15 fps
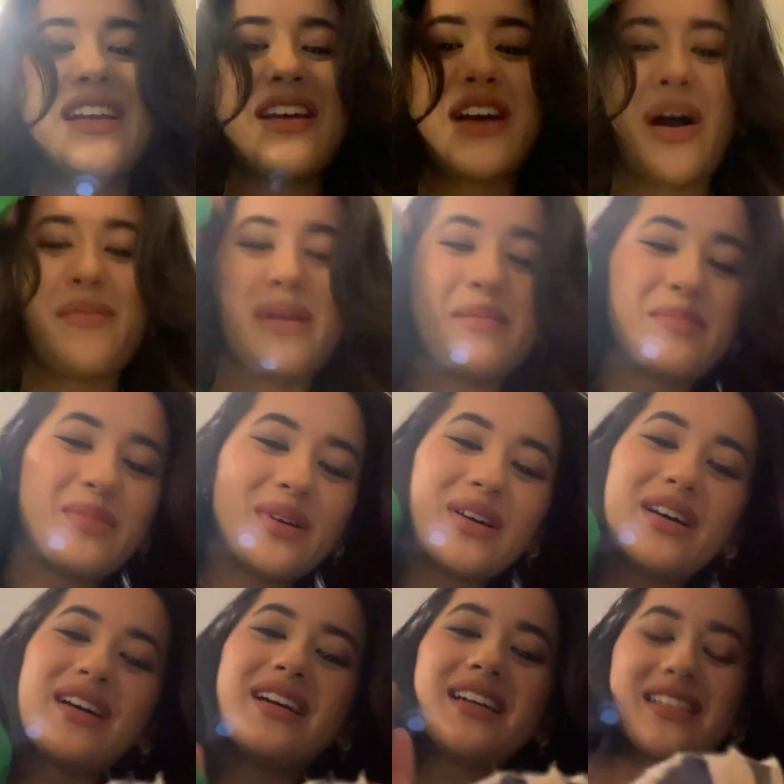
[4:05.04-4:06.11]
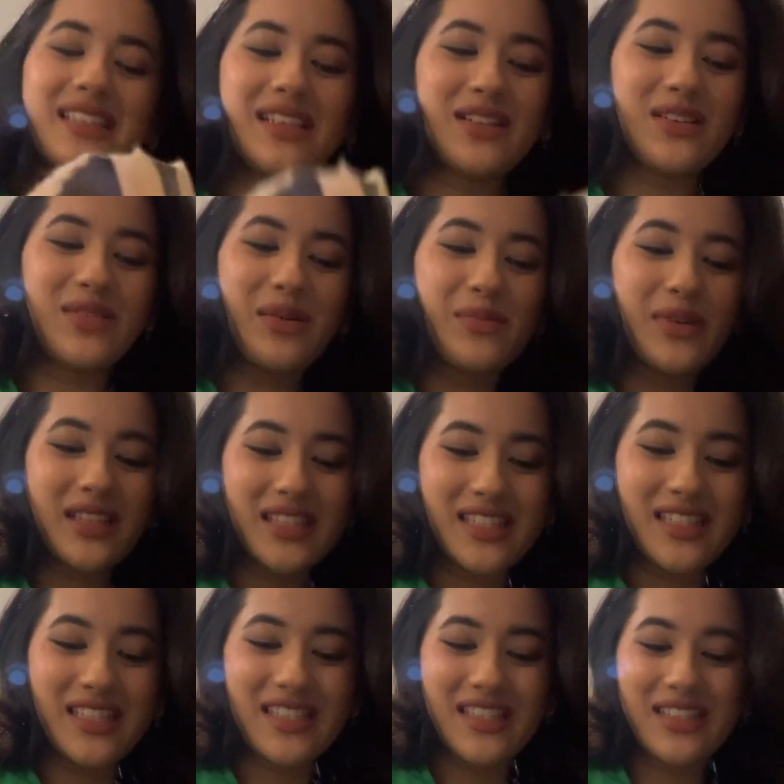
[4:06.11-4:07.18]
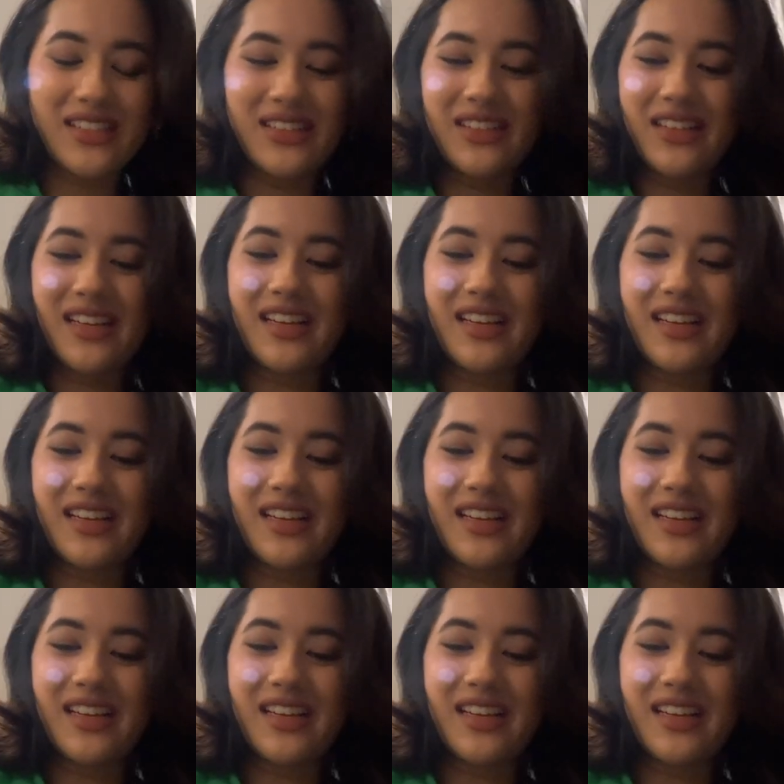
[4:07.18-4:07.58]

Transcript: he got me books. I don't know what book this is though.